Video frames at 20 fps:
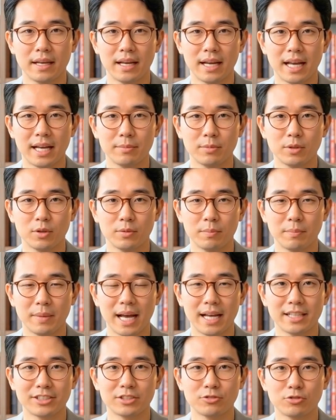had built
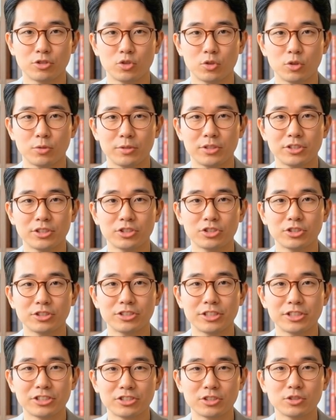massive short
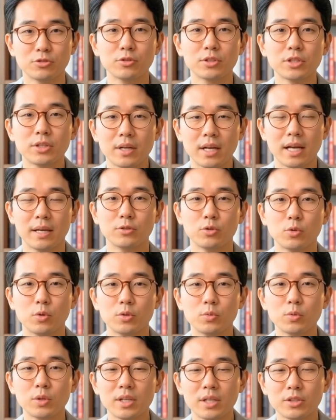positions as silver climbed
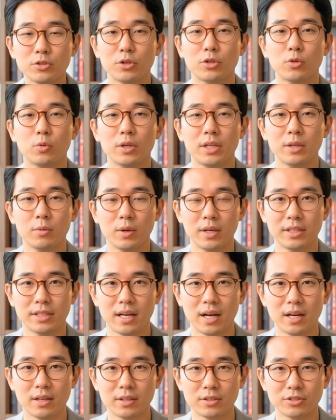toward
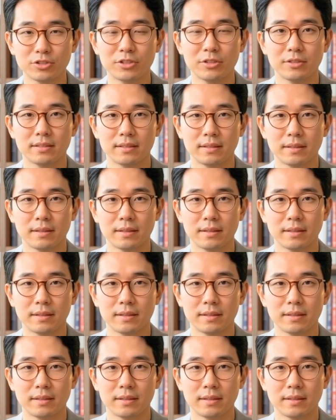$121.